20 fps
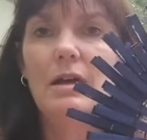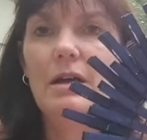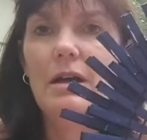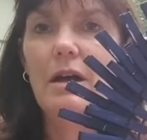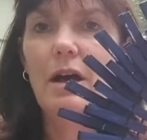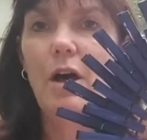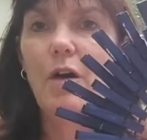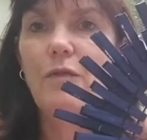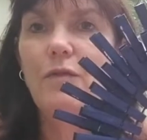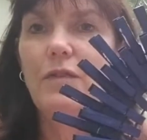
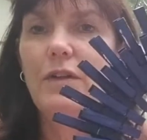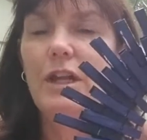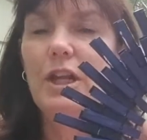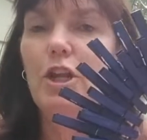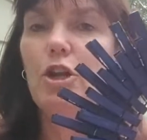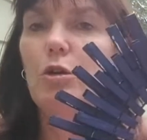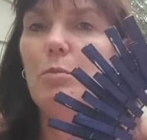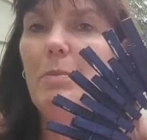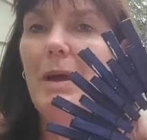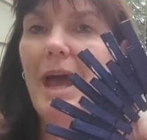Hopefully
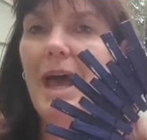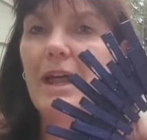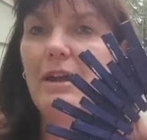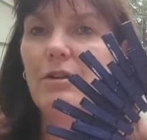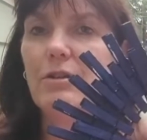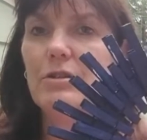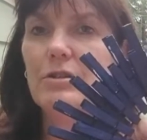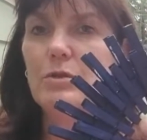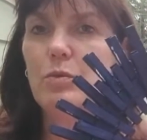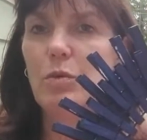your
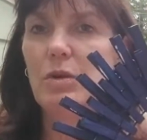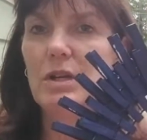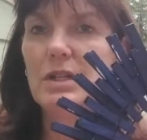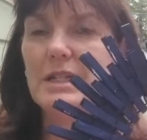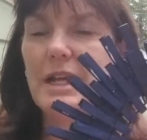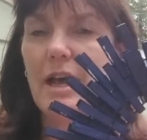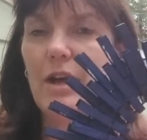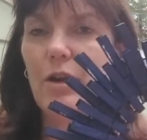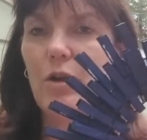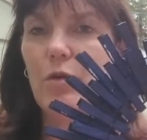patterns worked
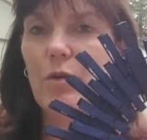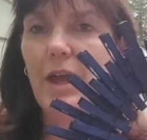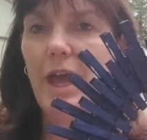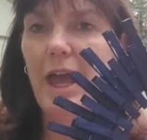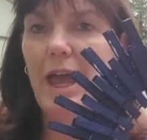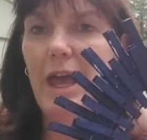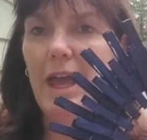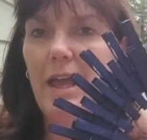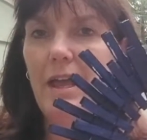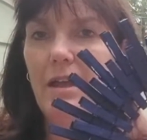out
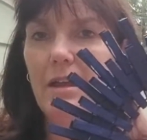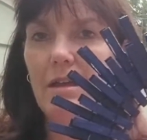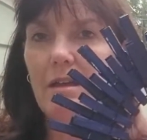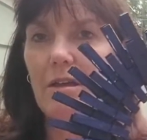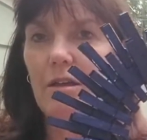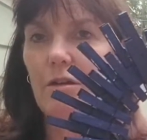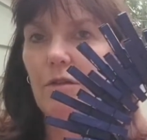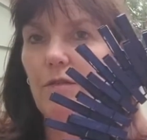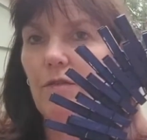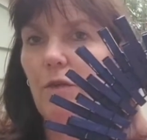okay.
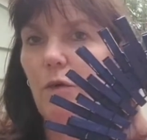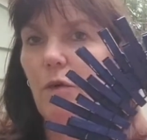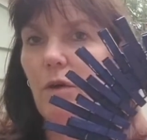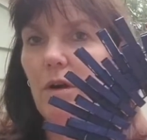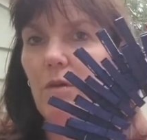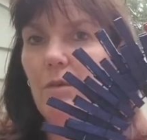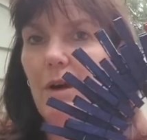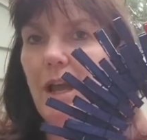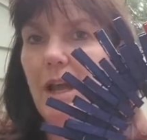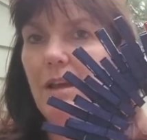Your 4
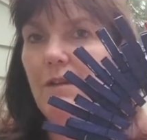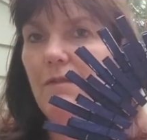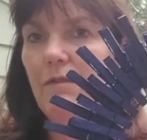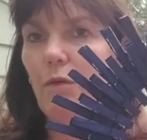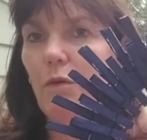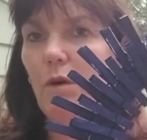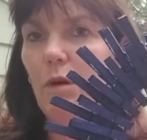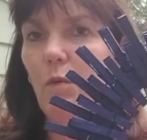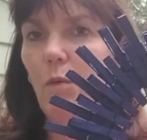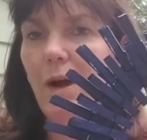red,
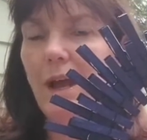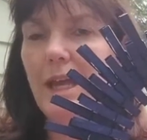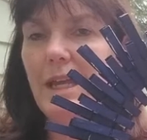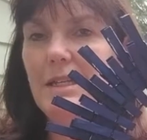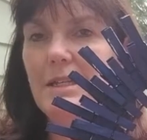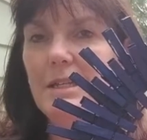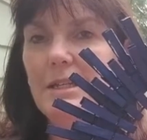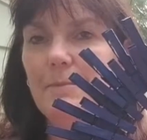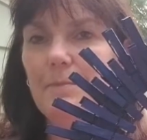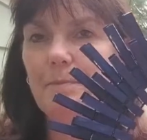4 white,